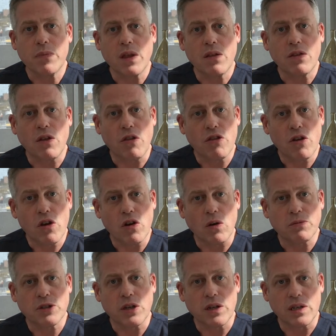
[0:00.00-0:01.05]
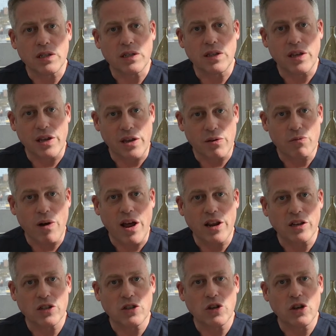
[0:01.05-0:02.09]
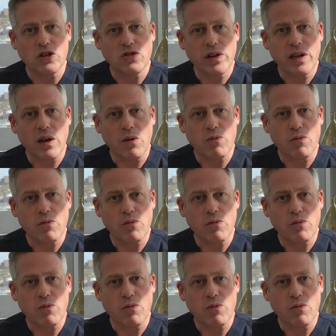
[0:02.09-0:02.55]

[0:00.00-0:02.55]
The third option is the radiosurgery.